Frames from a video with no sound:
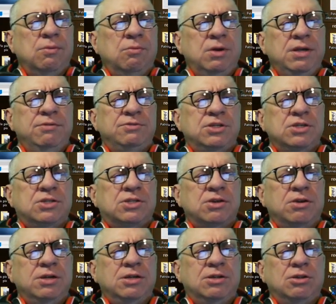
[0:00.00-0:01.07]
When you've just
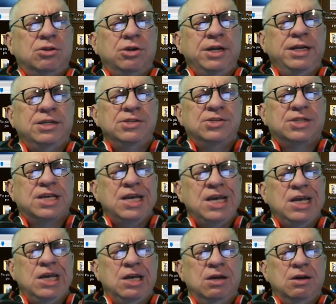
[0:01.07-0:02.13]
started learning to
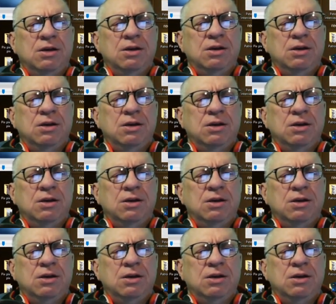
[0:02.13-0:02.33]
ski,